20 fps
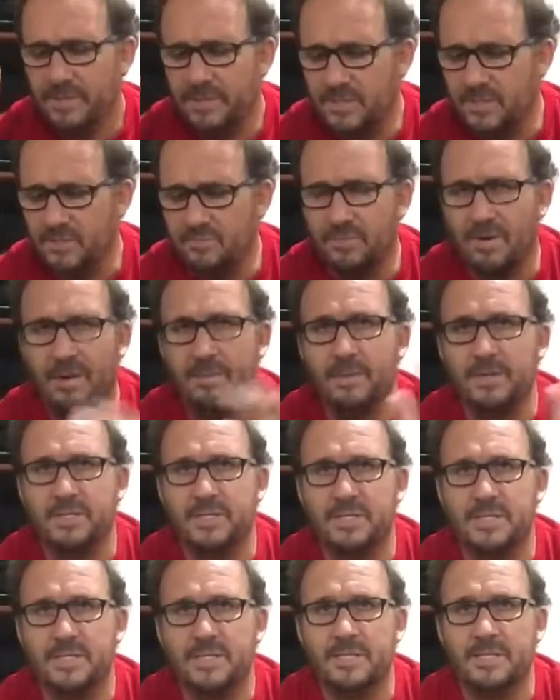This is
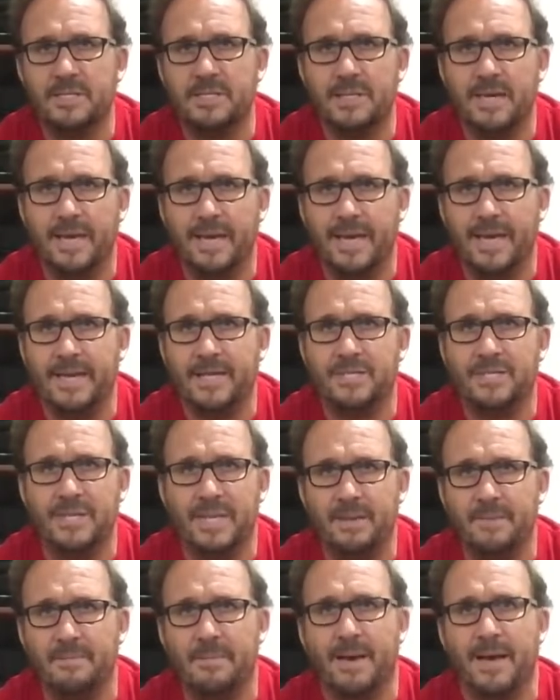rubbish. This is
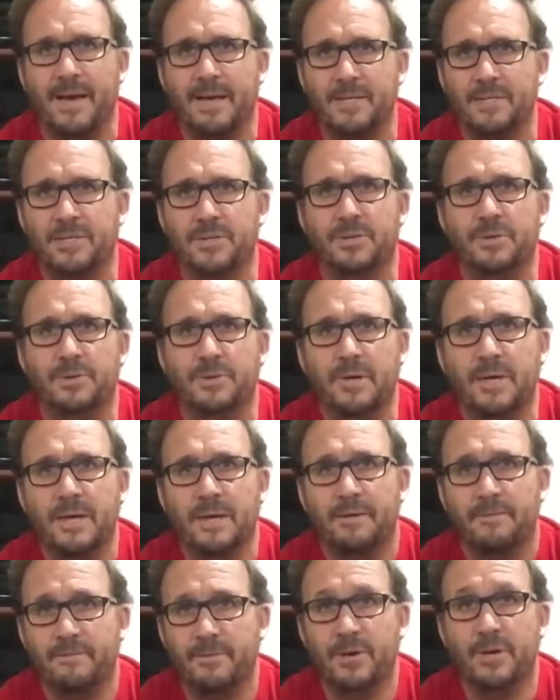actually a Mark II
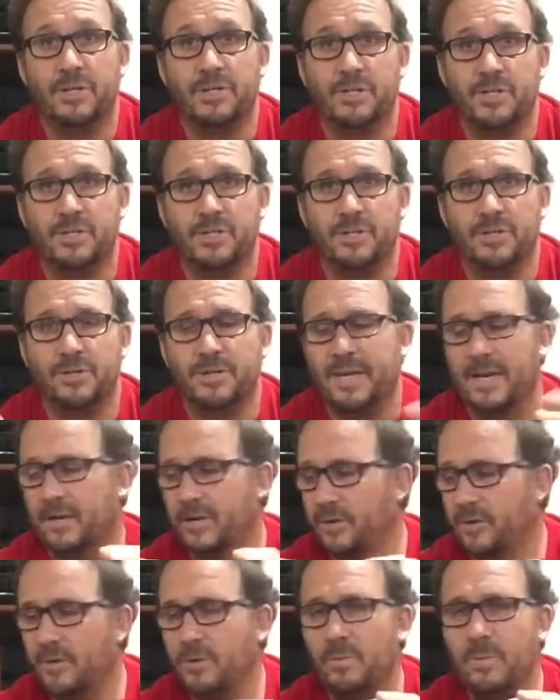version 2.
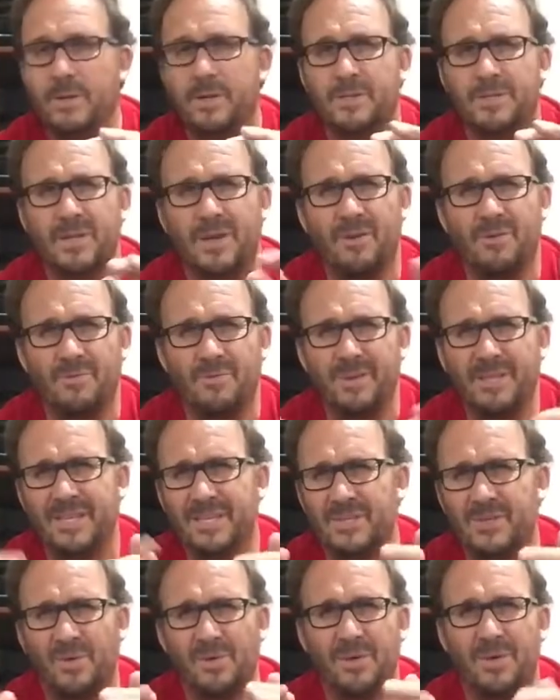Now, KooWheel don't
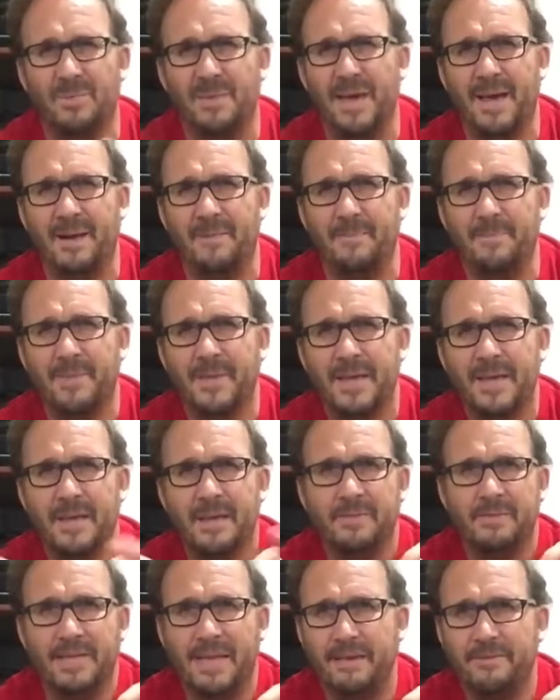really talk about
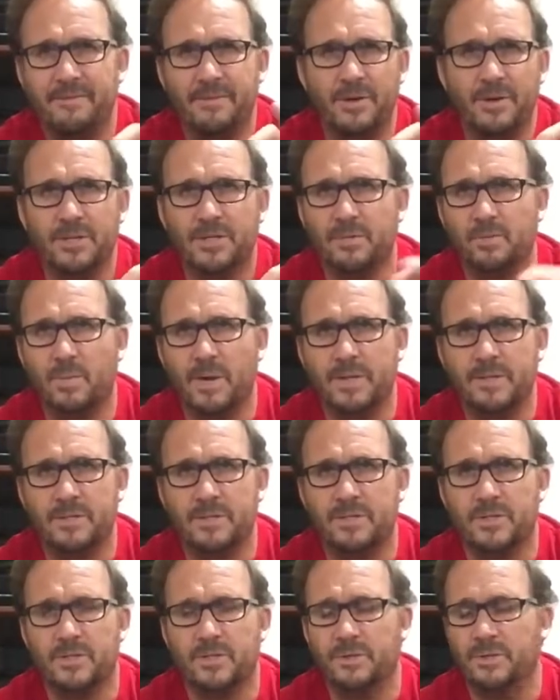their version
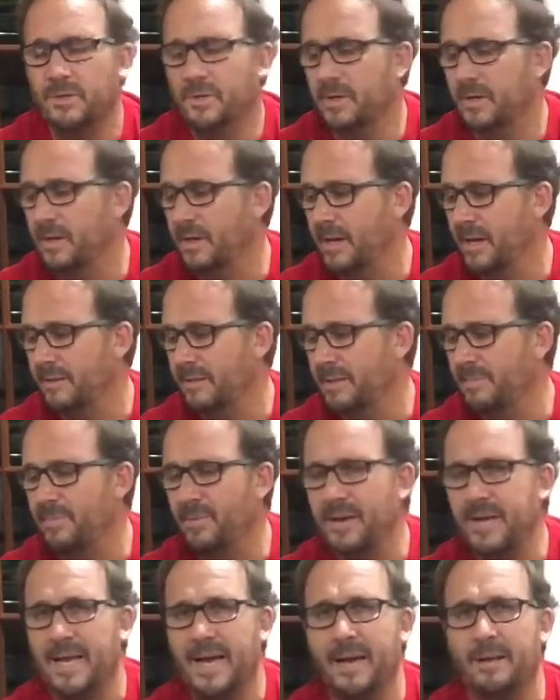1s too. They're
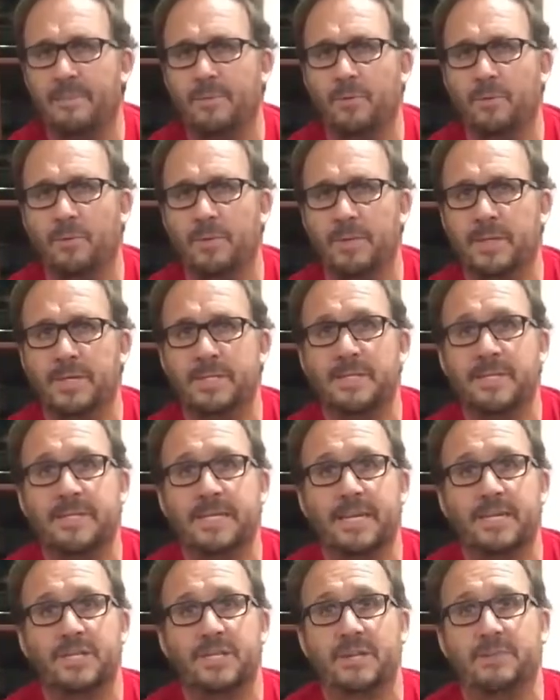pretty humble, but this is
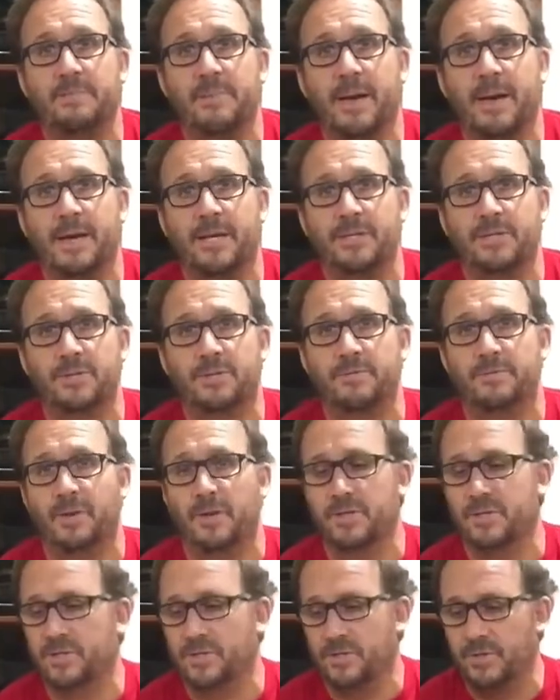actually Mark II
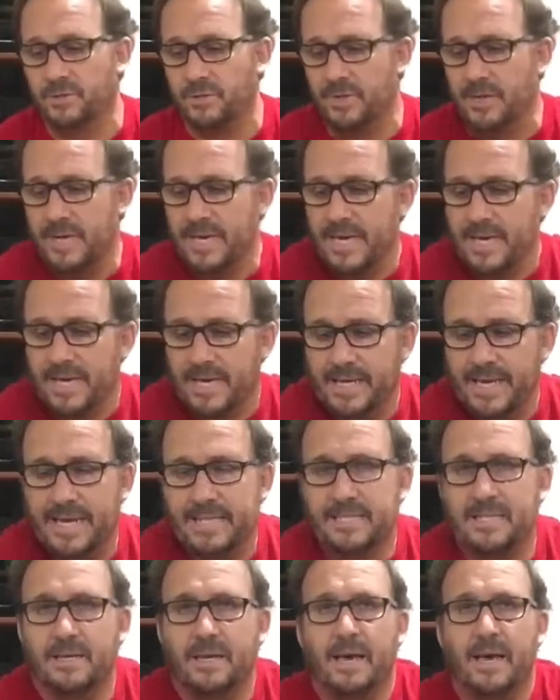version 2. It
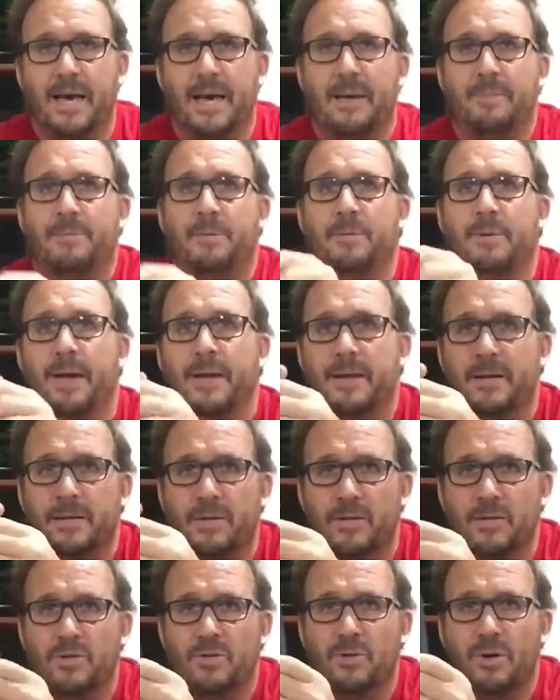has an
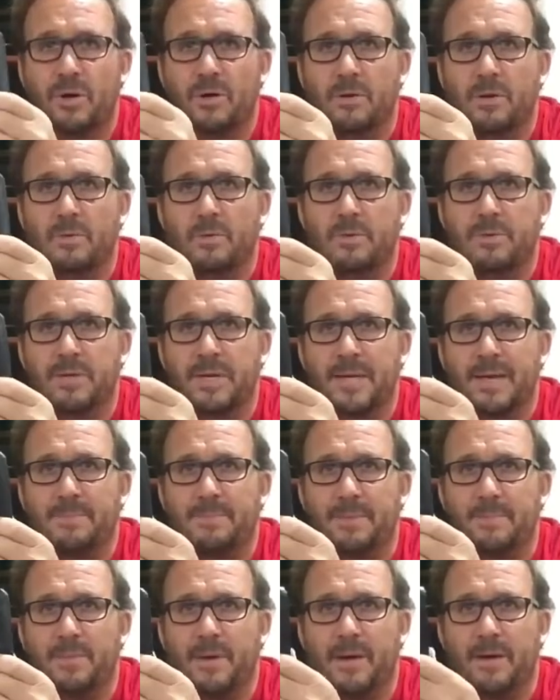upgraded controller with a
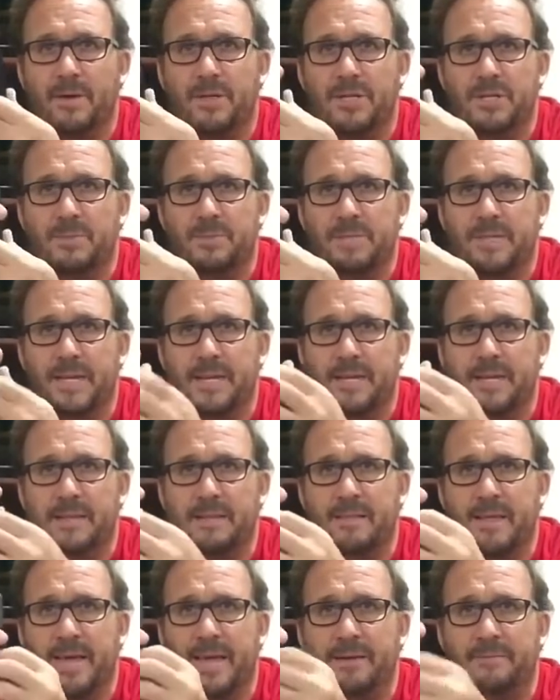couple of microchips added
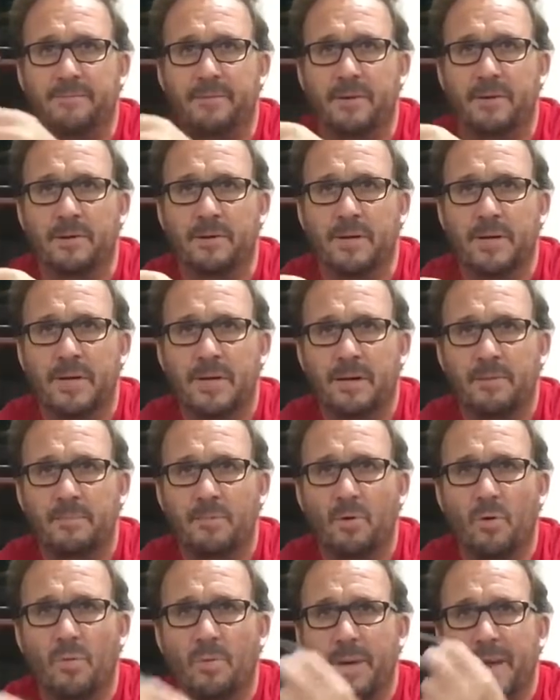in there for
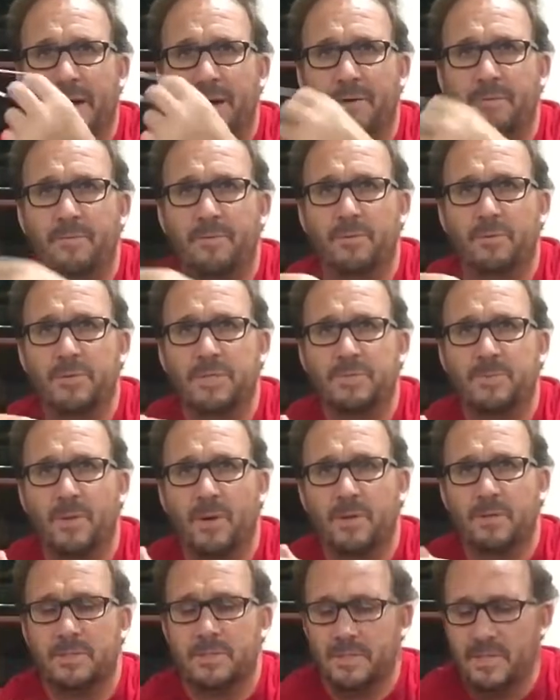more powerful
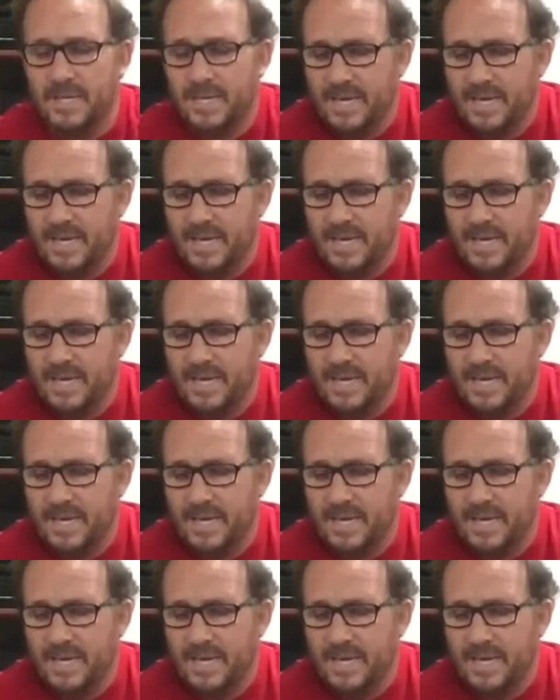response.